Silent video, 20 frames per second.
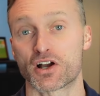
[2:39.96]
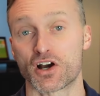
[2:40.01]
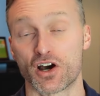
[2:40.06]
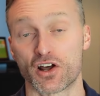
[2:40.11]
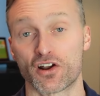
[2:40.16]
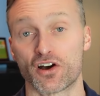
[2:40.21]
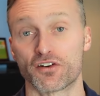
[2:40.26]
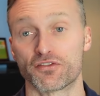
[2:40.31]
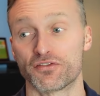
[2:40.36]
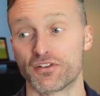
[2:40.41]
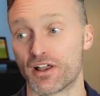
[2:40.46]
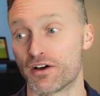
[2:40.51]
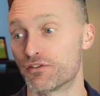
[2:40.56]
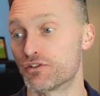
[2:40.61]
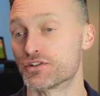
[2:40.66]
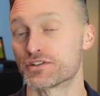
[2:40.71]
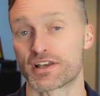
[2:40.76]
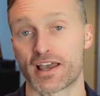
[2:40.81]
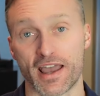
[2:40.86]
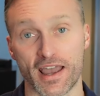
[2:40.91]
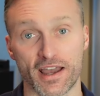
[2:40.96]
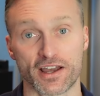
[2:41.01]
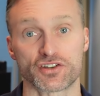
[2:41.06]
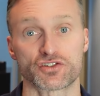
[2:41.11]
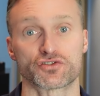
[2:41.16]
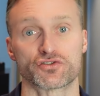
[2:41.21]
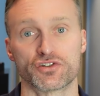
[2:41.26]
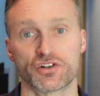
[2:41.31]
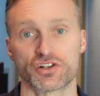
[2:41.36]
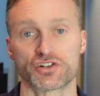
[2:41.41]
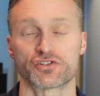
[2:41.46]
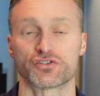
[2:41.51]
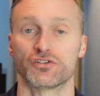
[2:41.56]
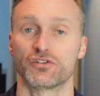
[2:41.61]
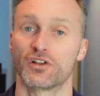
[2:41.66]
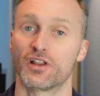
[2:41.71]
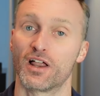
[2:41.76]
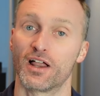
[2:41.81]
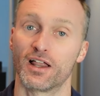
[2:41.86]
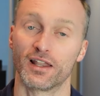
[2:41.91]
cutoff levels as
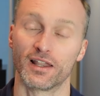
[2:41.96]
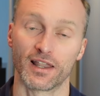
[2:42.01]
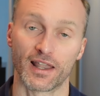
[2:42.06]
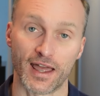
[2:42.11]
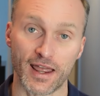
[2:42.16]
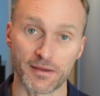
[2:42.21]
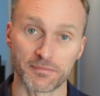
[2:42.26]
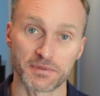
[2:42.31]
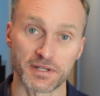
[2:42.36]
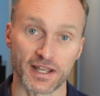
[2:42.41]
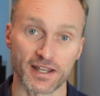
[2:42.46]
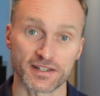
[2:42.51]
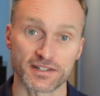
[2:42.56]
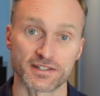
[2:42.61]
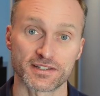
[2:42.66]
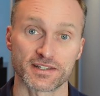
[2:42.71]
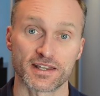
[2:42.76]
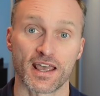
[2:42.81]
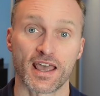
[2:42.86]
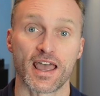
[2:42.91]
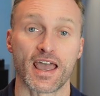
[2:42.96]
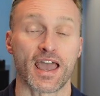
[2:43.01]
traditional lab tests.